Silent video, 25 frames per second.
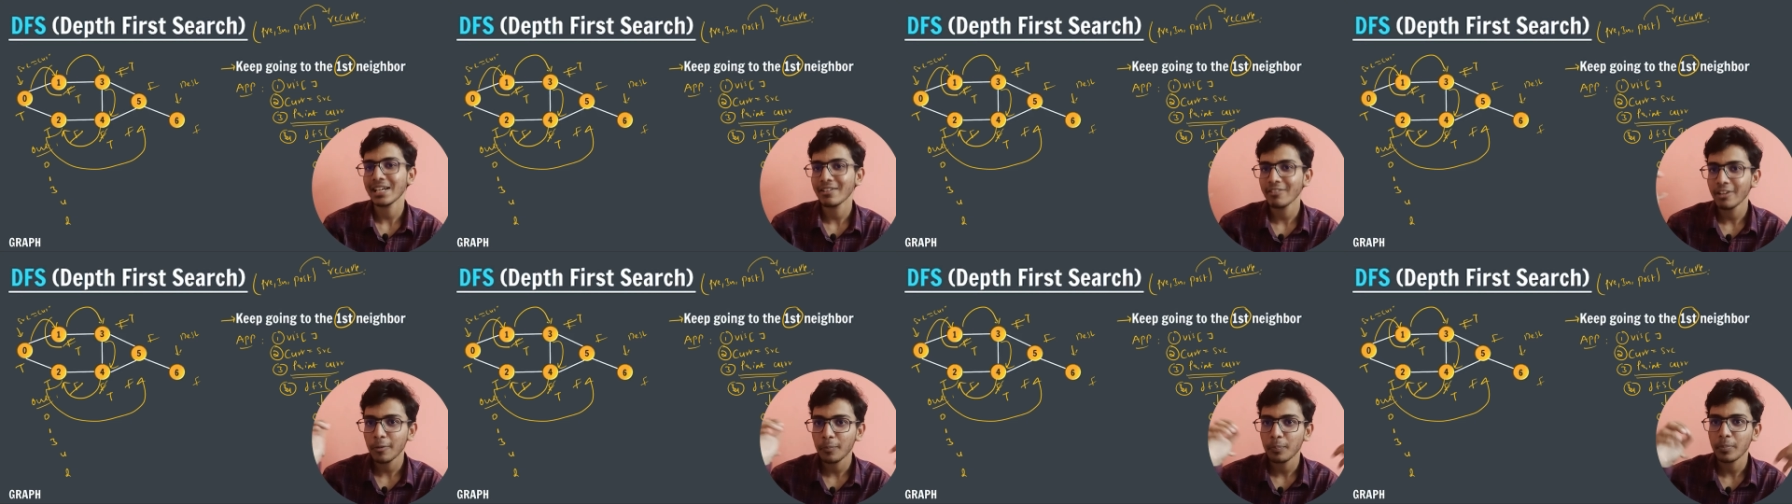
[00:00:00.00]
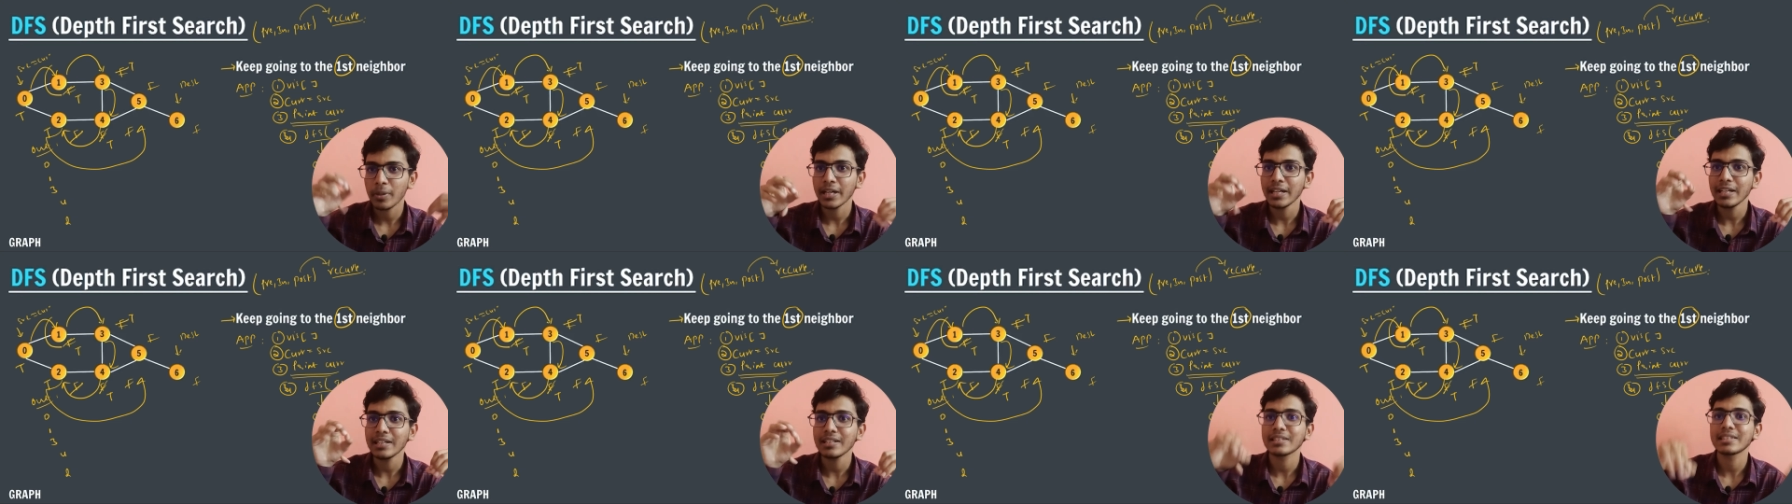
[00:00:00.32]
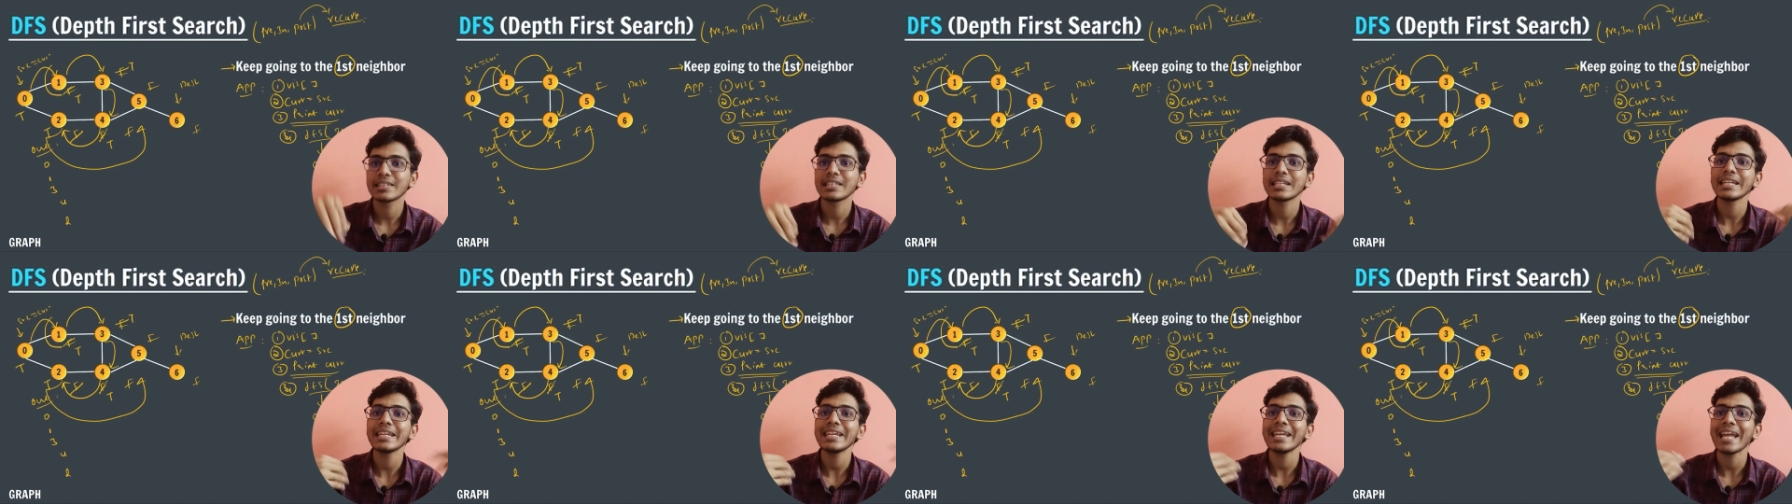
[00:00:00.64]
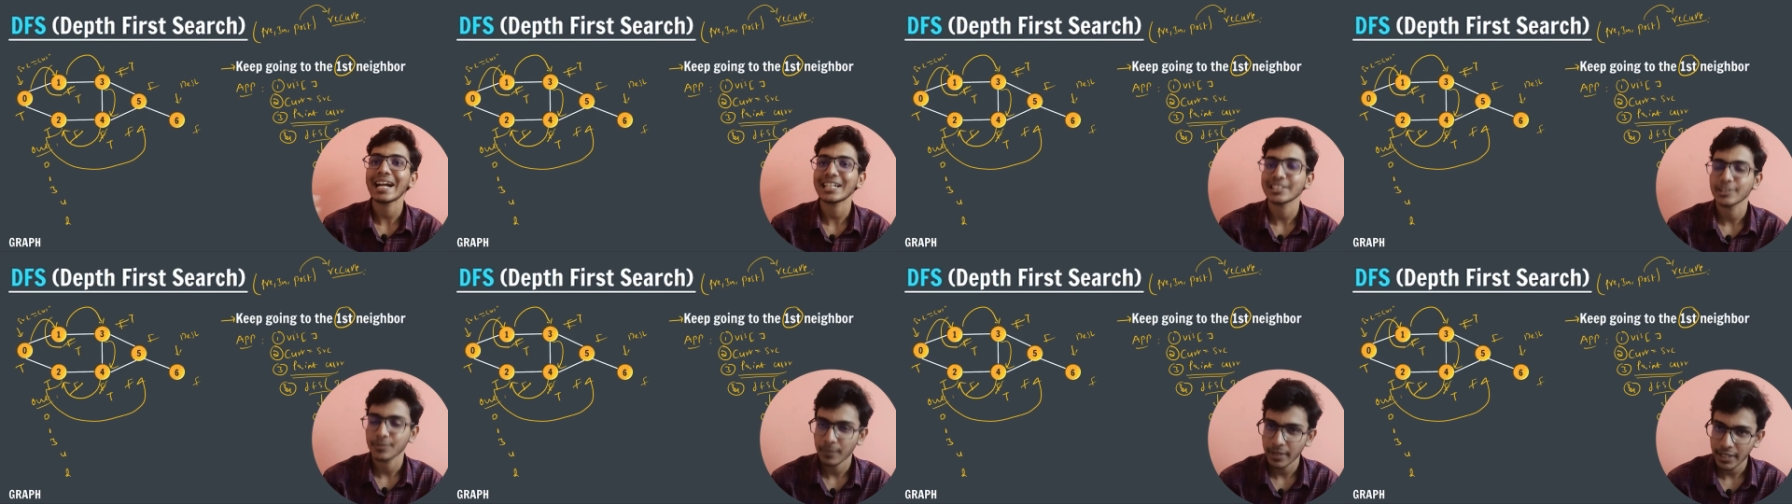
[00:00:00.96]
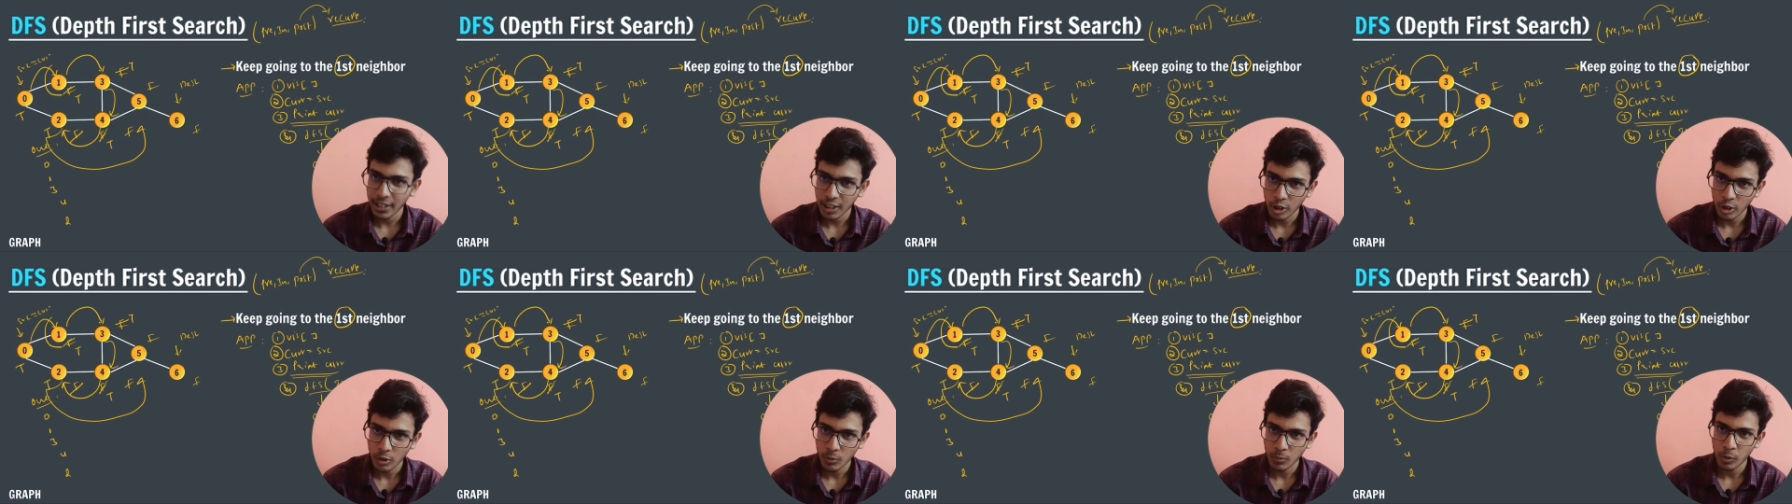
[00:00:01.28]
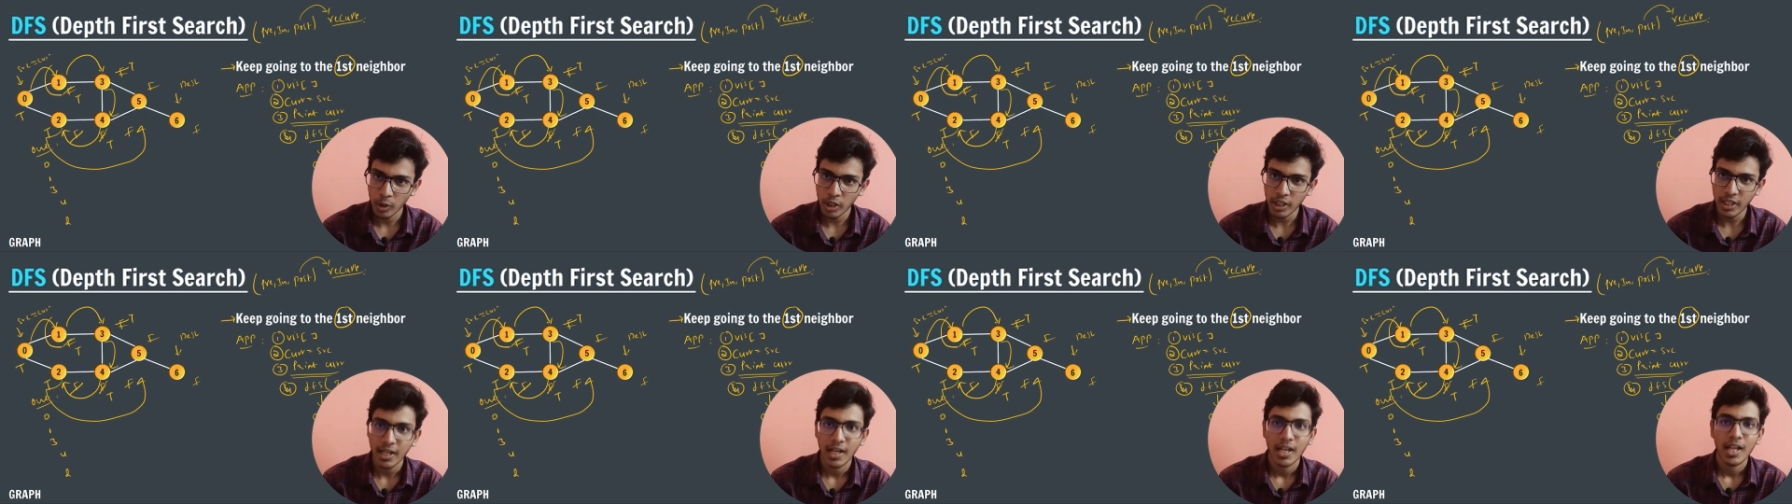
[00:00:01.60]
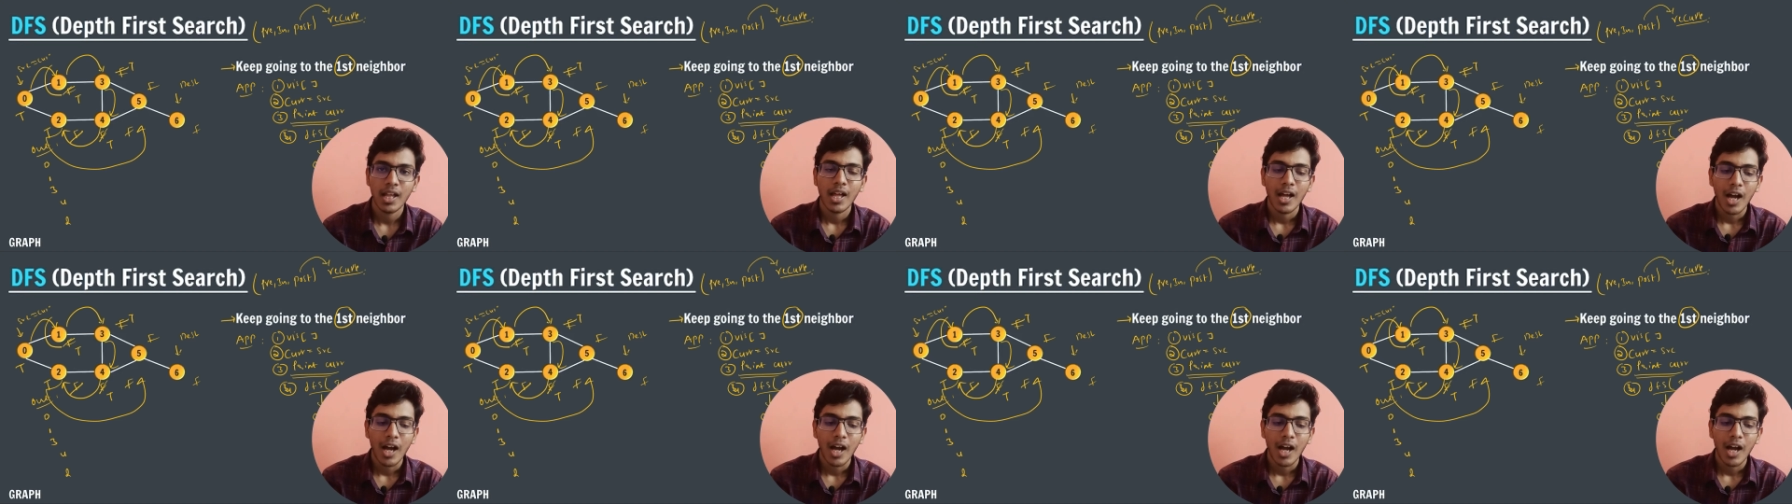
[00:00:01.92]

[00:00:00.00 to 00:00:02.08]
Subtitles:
will print 3 as my output.